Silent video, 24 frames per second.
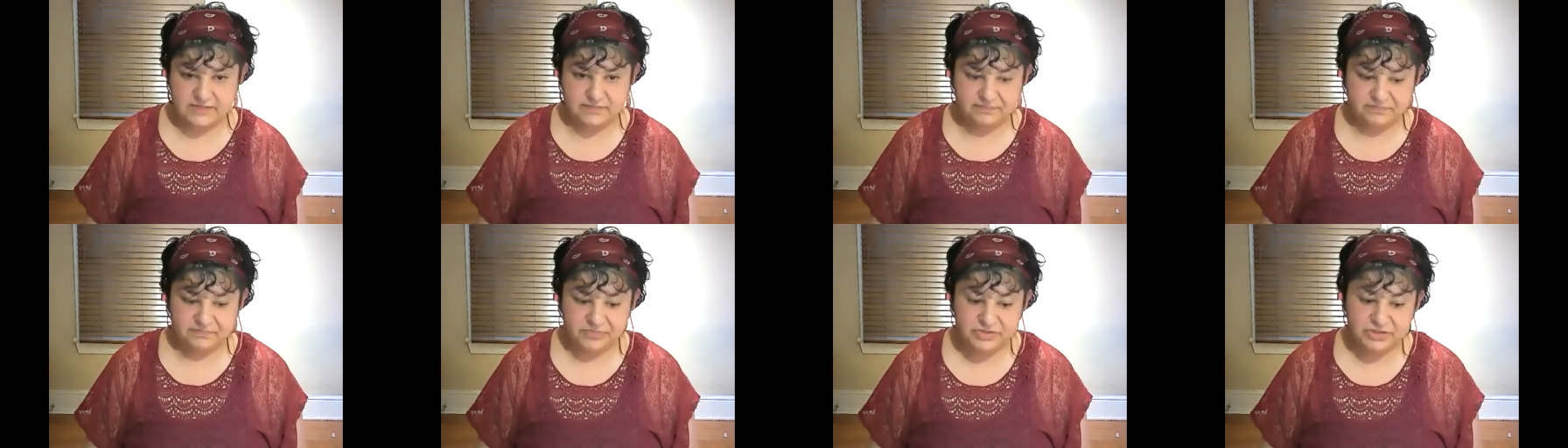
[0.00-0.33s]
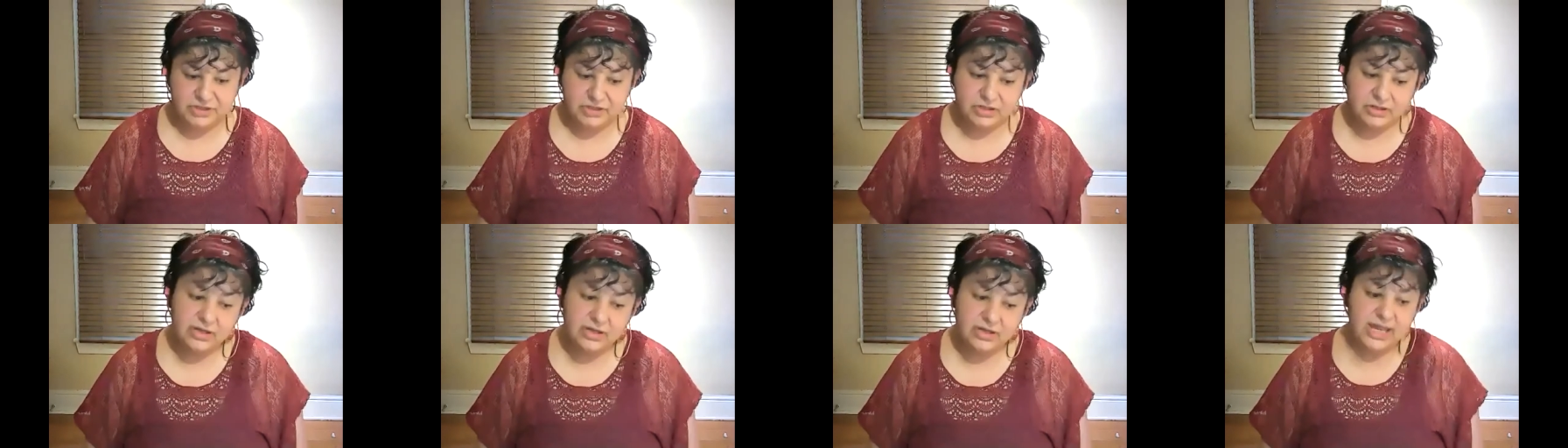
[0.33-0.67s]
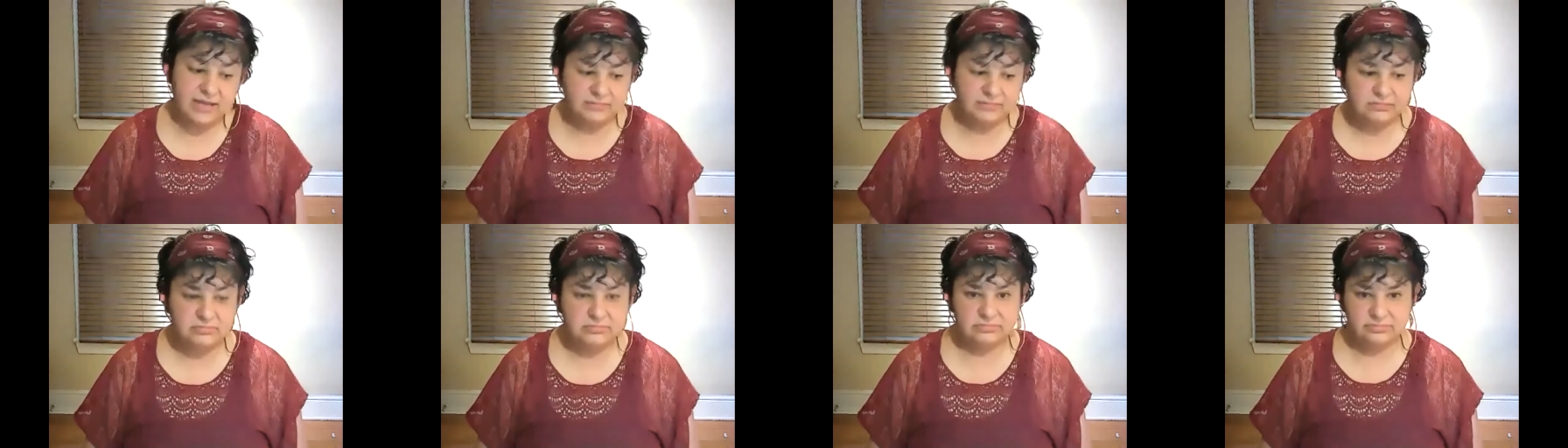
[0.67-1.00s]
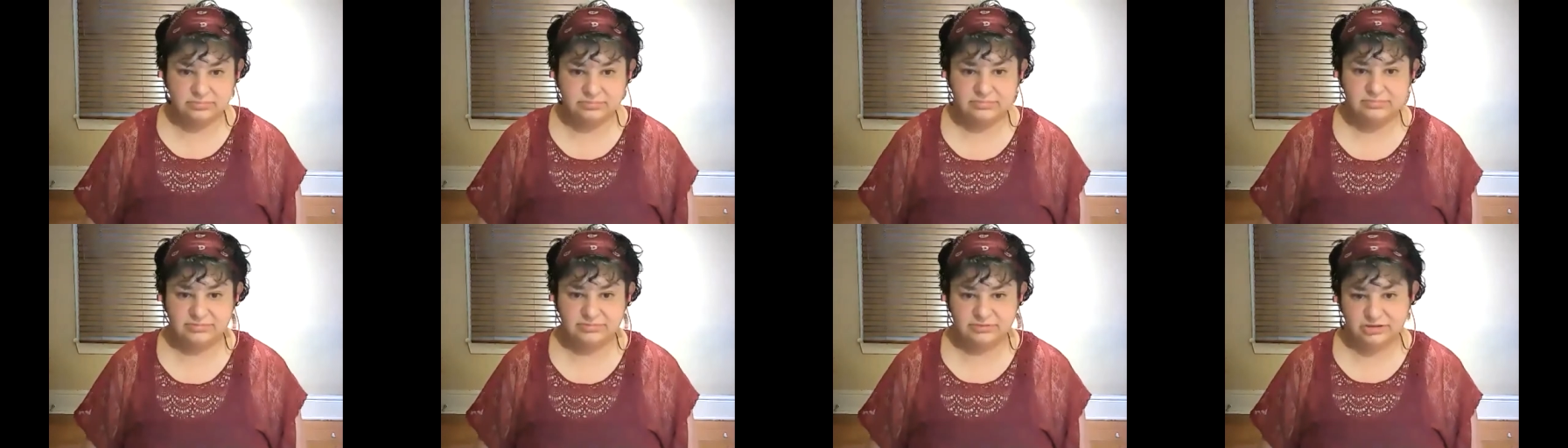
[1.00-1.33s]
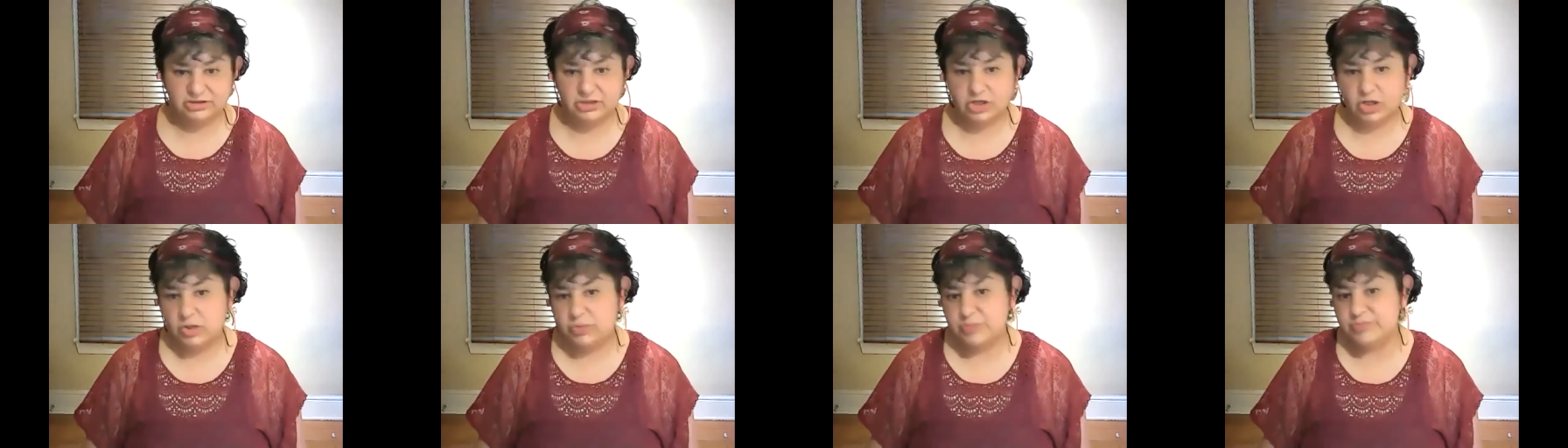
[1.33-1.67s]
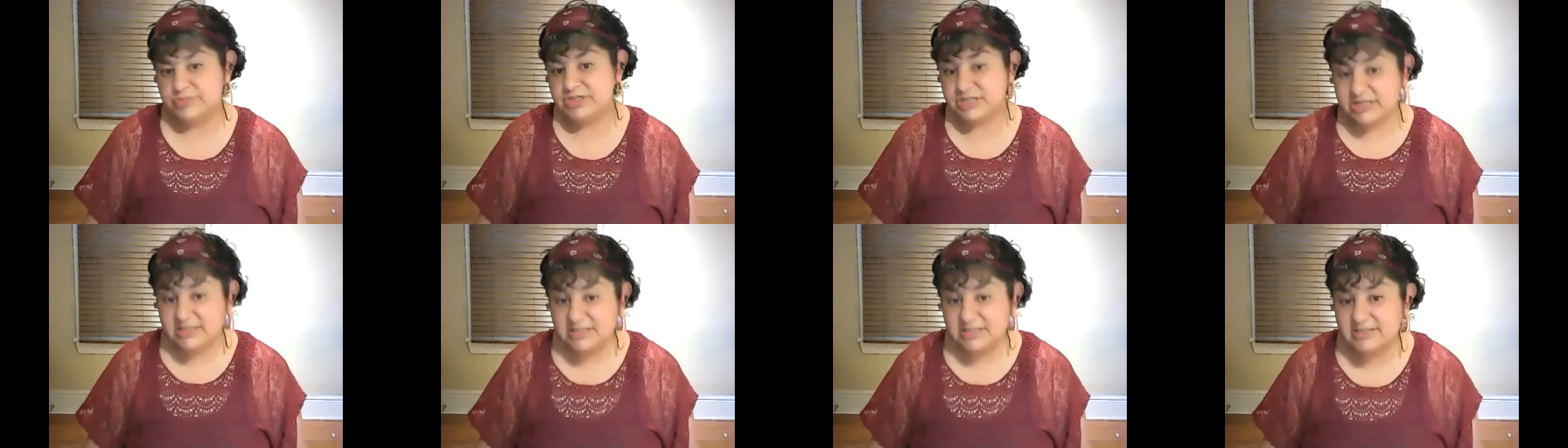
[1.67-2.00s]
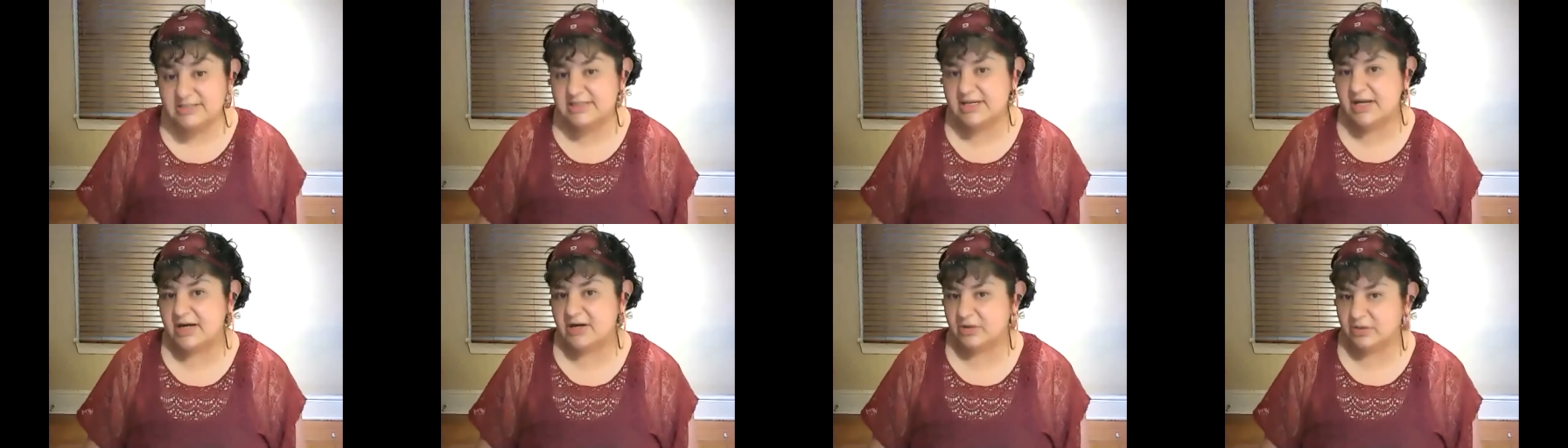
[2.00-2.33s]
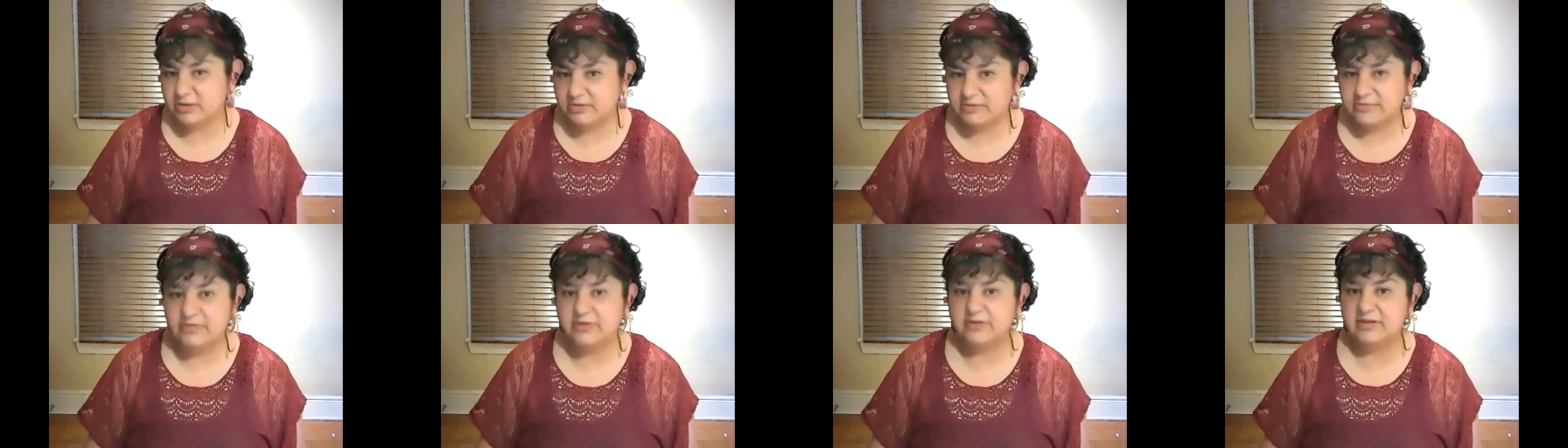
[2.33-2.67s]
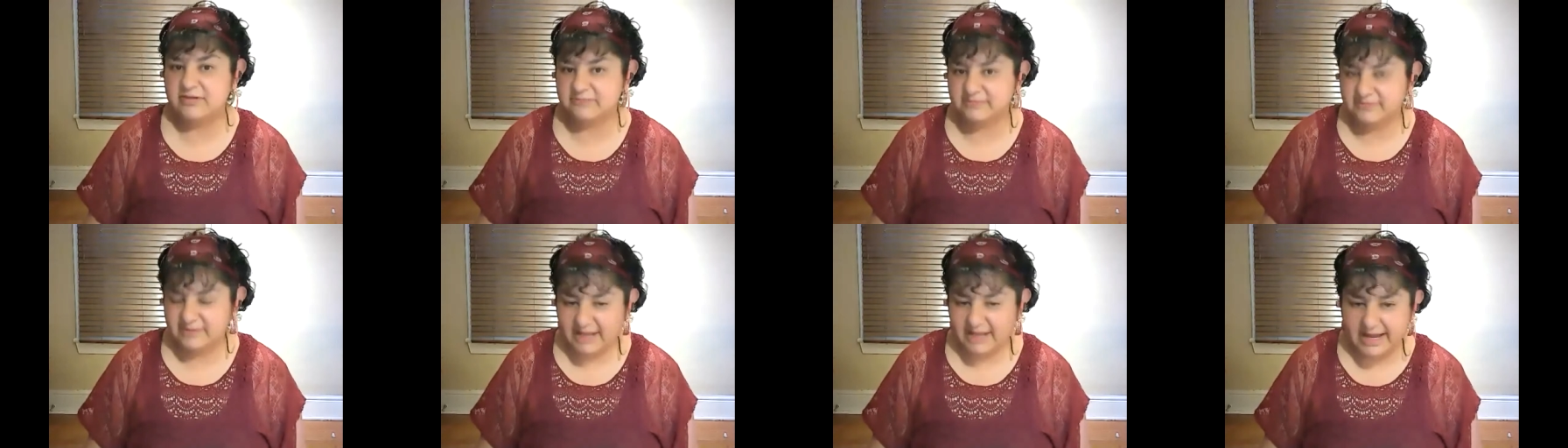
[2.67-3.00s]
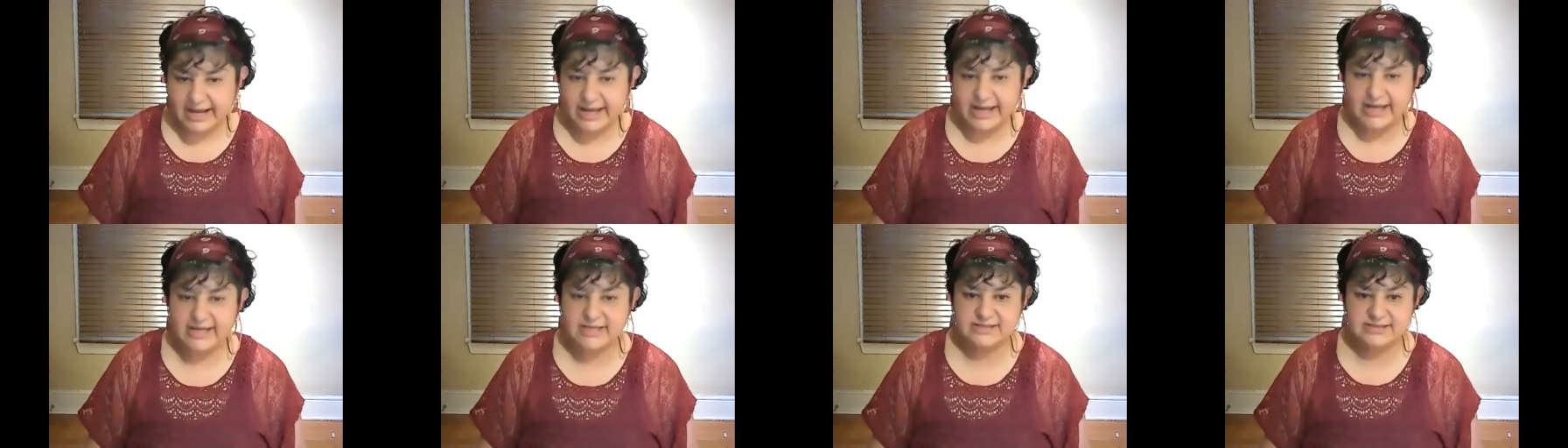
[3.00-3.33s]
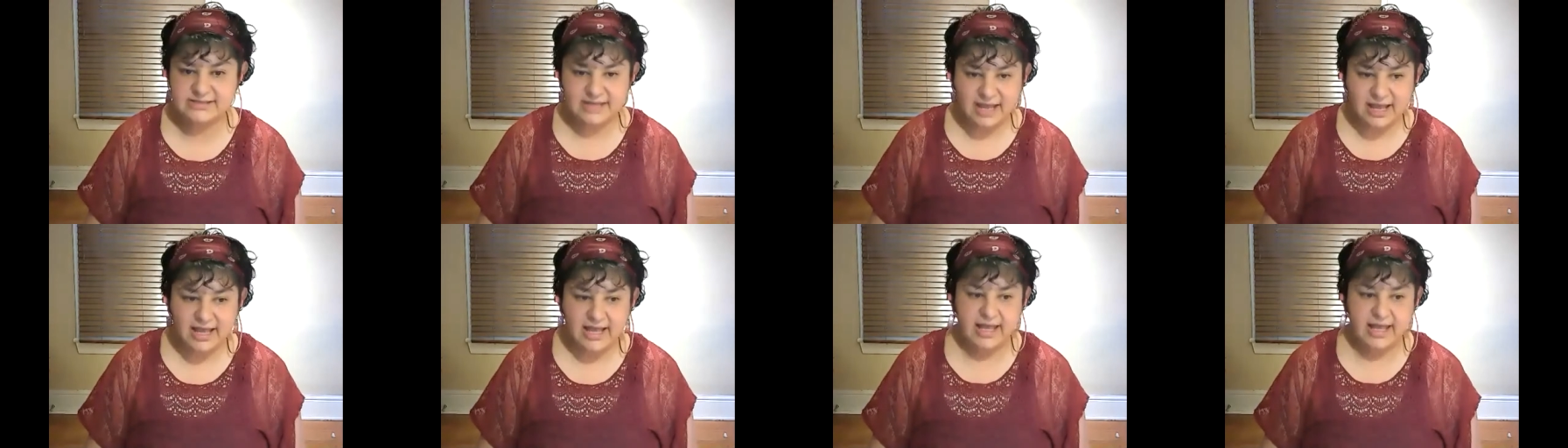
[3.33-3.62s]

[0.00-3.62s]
I said, okay, so yeasts are good for the flies.